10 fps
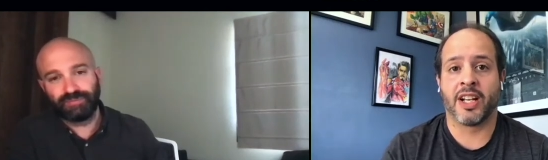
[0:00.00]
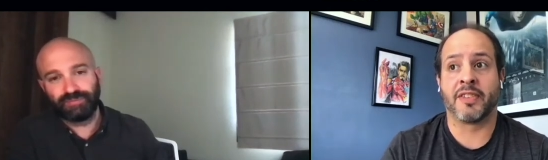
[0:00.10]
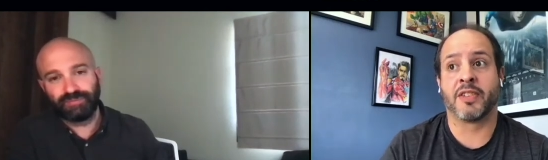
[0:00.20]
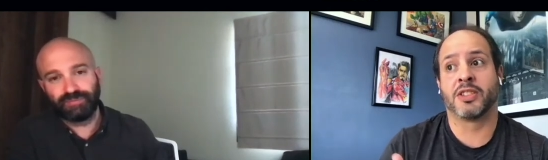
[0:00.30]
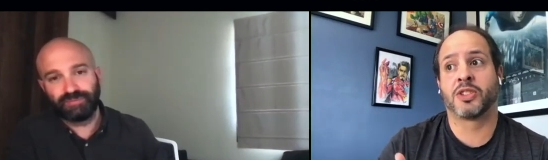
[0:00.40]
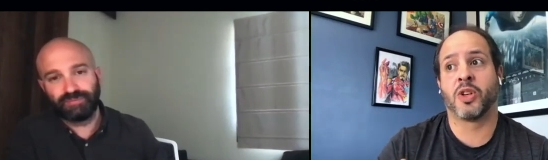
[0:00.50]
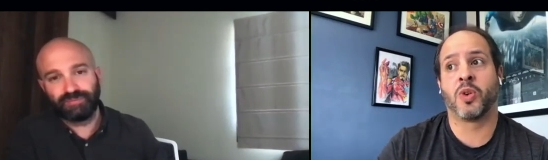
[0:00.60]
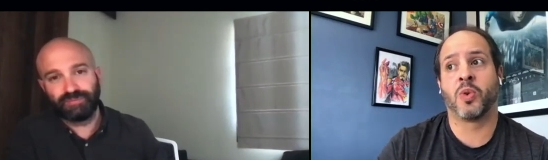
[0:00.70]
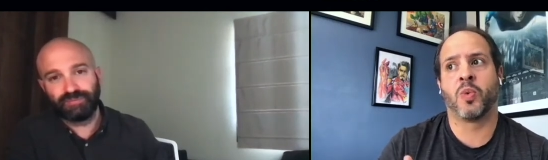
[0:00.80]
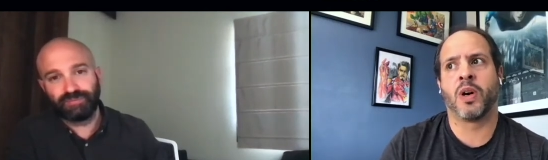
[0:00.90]
Speaker 1: and even
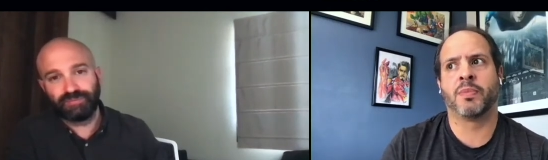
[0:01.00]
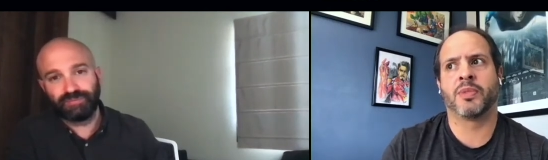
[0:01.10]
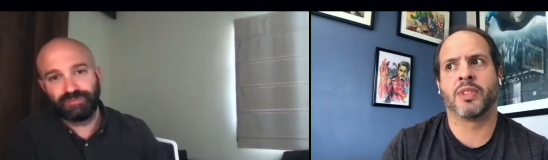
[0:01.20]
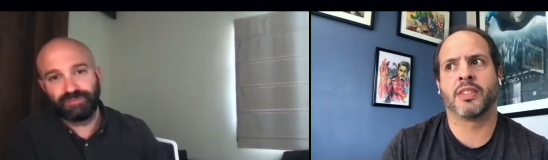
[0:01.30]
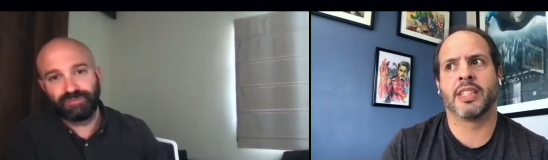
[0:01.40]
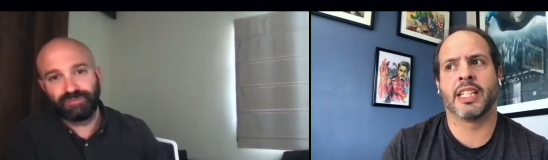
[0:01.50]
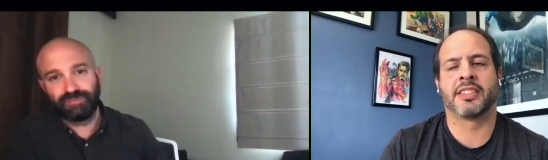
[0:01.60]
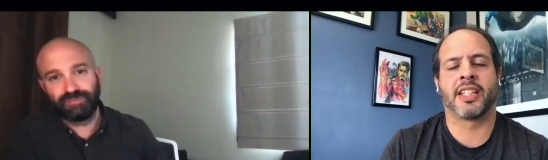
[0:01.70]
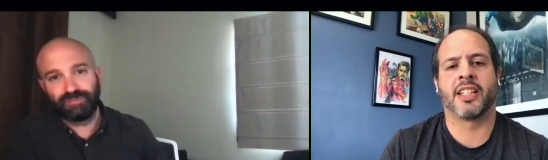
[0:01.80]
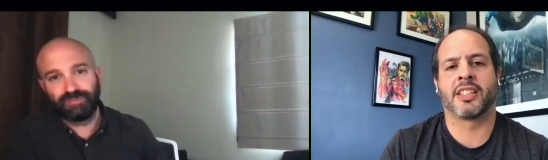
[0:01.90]
so, one let's
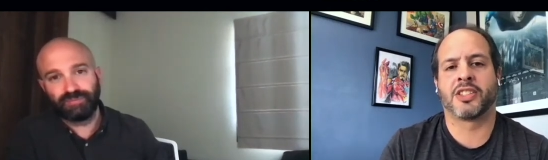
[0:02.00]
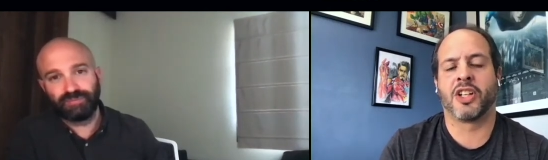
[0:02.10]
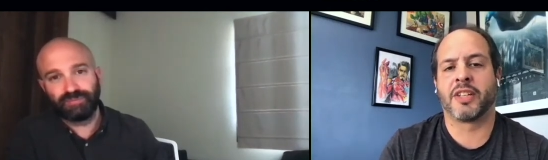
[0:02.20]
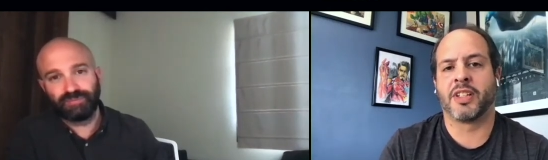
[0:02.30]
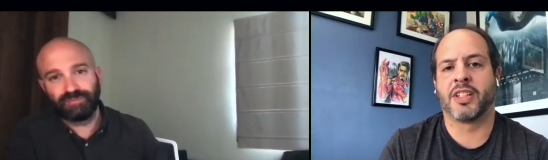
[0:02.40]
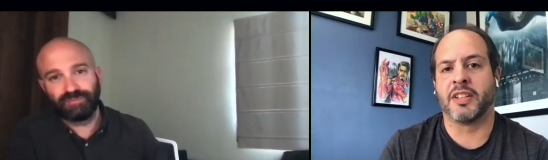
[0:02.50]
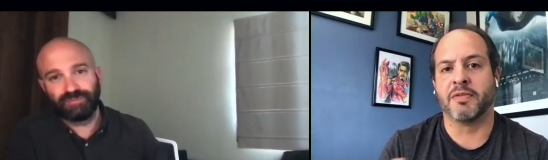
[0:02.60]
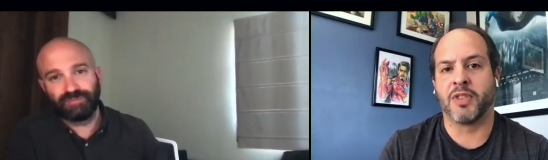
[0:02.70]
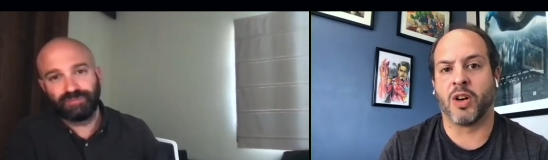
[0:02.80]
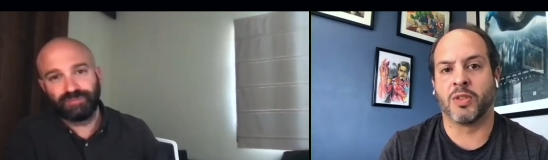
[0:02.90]
say that's not even
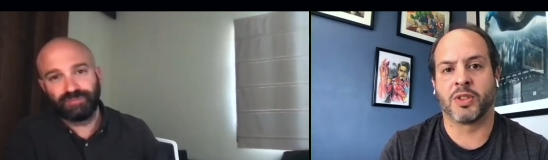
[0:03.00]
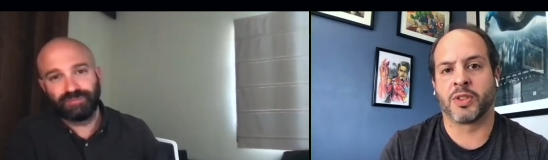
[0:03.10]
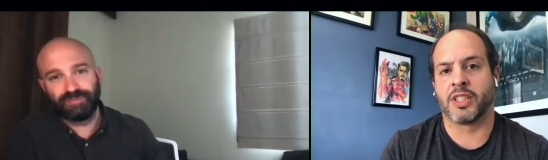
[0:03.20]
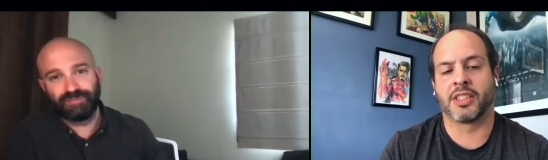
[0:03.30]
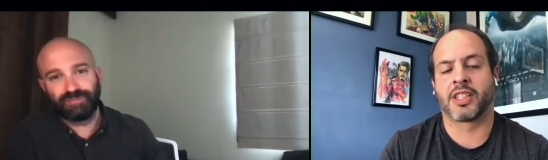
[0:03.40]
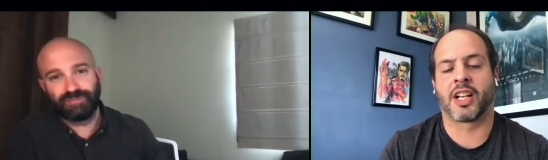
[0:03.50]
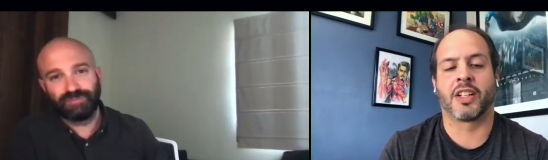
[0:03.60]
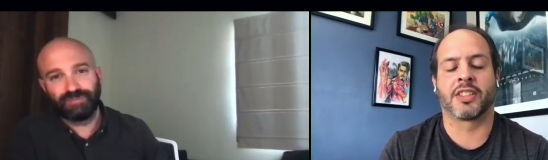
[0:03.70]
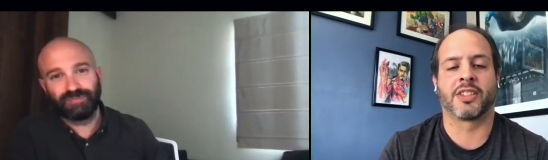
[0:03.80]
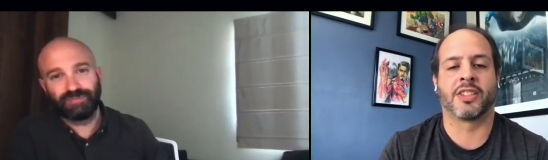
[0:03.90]
involved or it's a
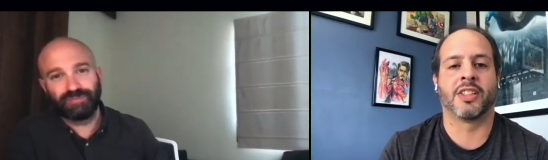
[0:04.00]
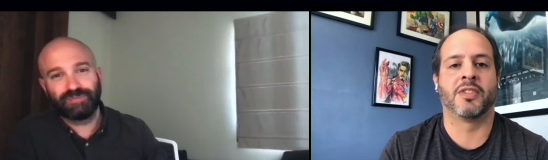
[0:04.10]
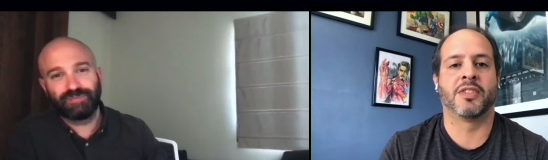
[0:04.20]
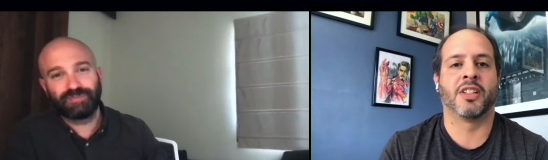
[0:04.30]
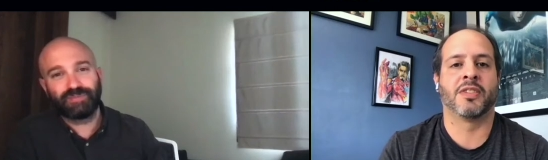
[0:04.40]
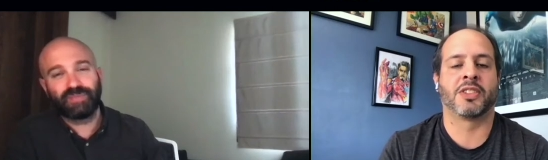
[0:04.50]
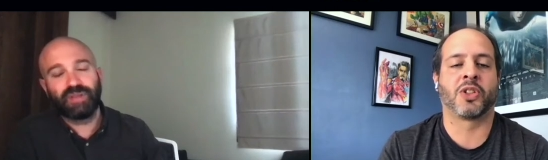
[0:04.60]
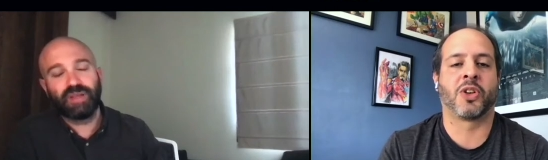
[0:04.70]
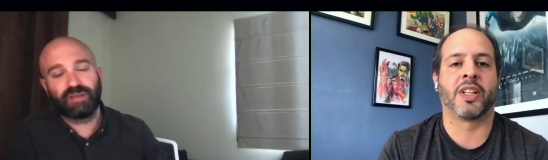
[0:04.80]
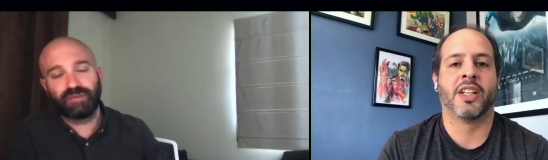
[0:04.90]
character of the of the
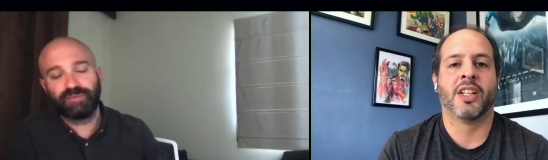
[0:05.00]
story.